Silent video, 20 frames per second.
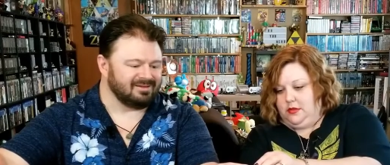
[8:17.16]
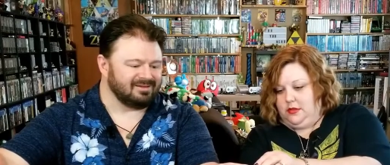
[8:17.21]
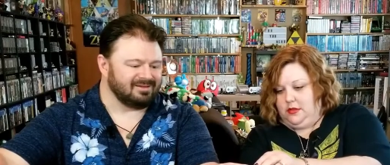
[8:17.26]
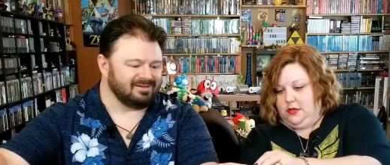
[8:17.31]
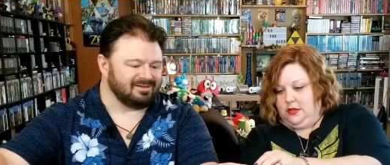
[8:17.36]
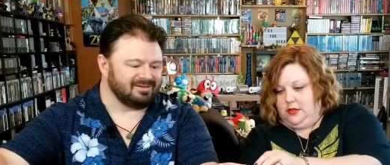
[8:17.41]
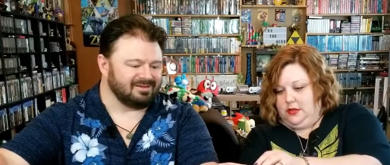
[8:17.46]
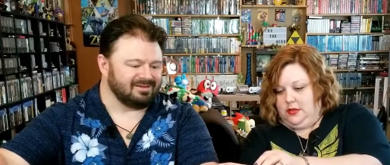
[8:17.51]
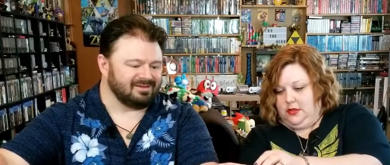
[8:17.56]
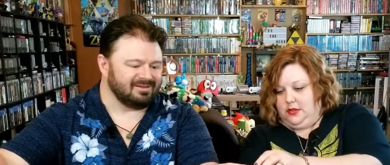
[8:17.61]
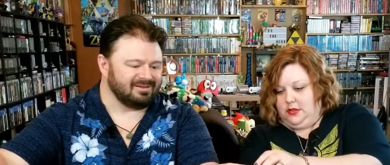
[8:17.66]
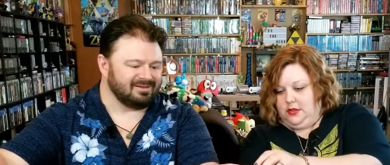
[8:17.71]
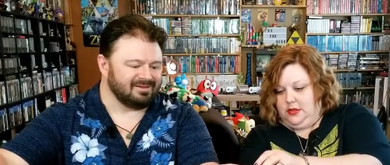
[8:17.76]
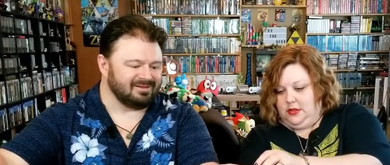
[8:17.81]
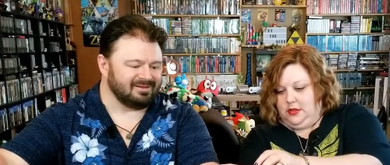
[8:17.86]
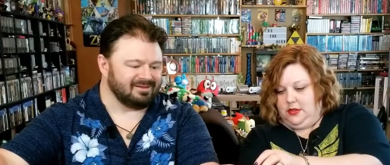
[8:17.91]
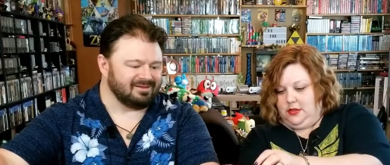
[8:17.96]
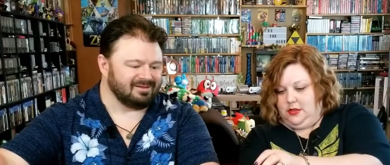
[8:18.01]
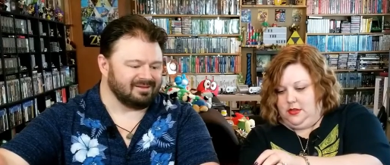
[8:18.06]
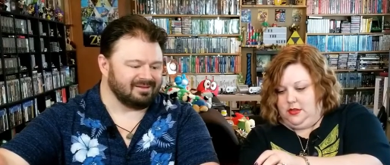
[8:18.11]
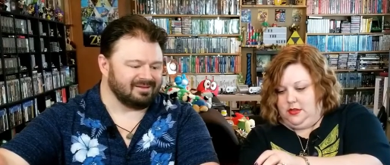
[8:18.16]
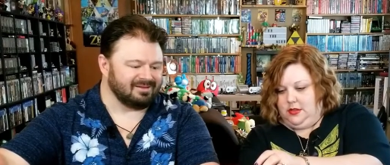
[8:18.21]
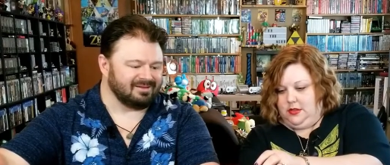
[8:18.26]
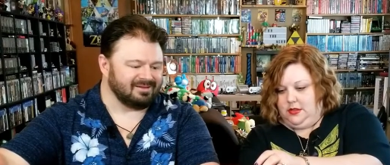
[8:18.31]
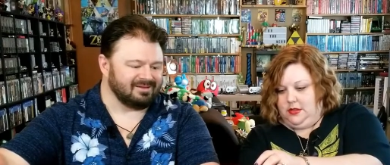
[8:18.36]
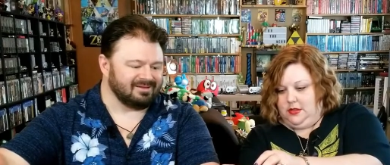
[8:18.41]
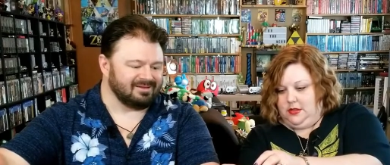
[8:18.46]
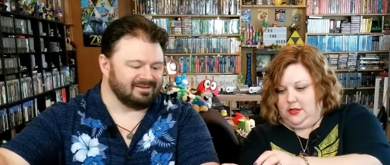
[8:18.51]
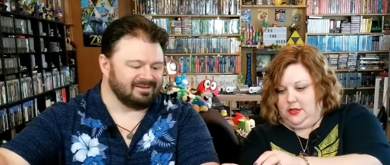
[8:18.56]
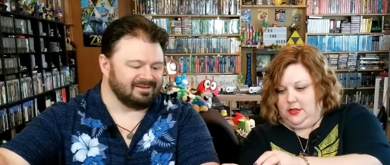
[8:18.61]

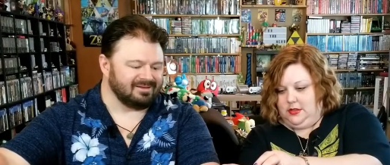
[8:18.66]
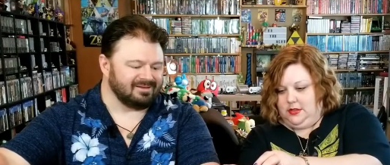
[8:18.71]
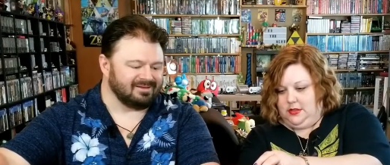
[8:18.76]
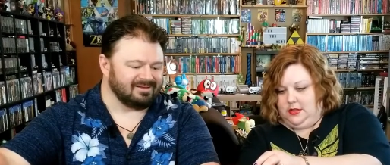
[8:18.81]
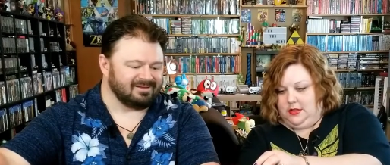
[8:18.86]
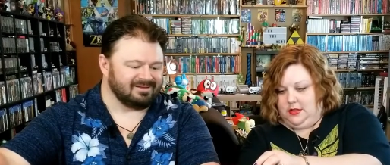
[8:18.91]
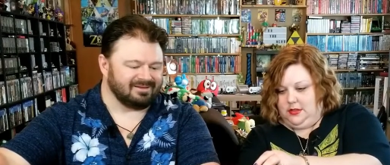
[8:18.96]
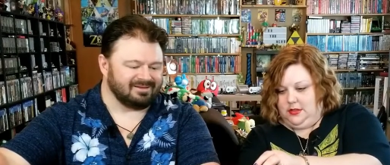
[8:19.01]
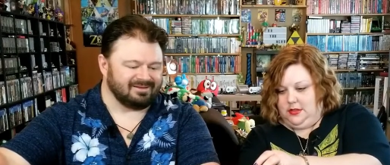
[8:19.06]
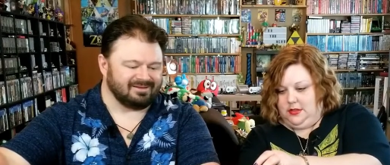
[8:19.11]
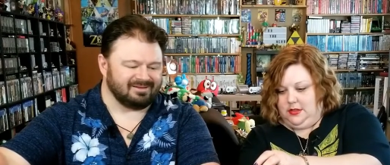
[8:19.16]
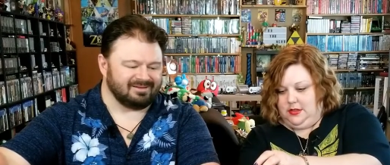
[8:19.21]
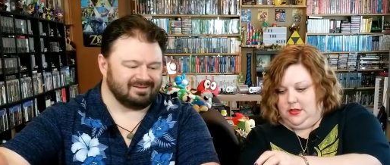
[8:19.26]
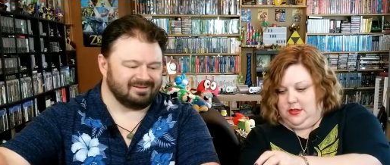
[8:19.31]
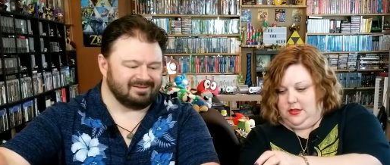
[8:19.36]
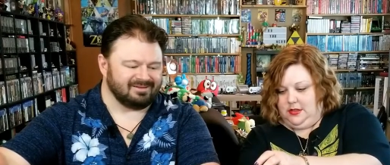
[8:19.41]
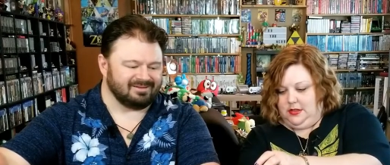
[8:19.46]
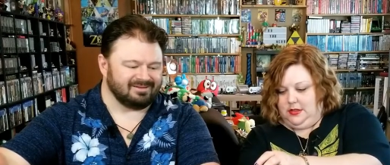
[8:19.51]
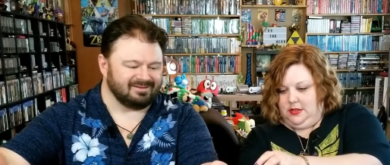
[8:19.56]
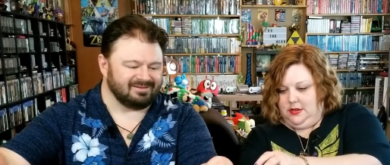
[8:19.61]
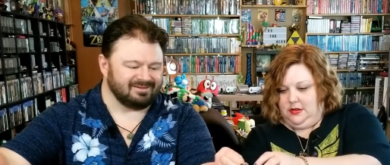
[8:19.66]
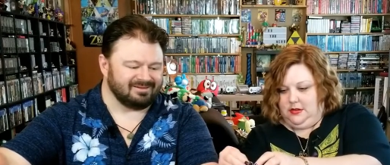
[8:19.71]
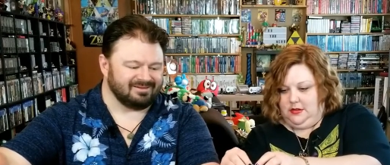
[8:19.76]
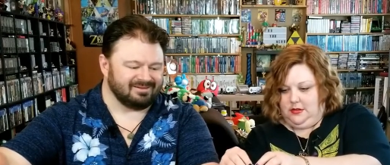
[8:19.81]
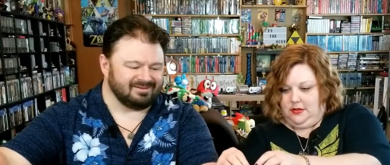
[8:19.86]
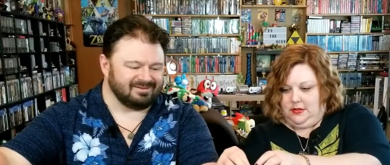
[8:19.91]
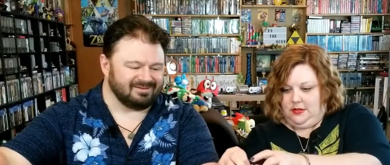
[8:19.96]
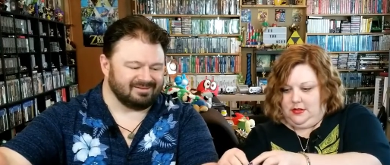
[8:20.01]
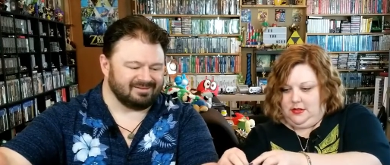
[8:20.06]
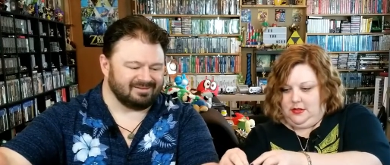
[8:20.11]

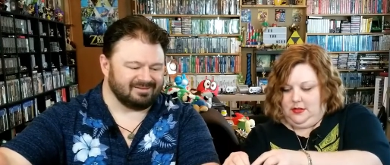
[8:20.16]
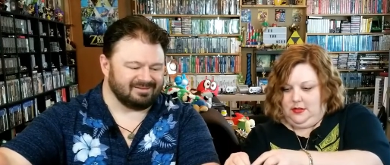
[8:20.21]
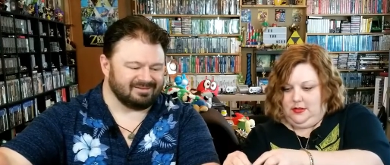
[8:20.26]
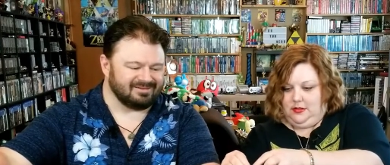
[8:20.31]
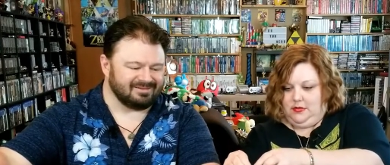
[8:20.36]
Nothing is said.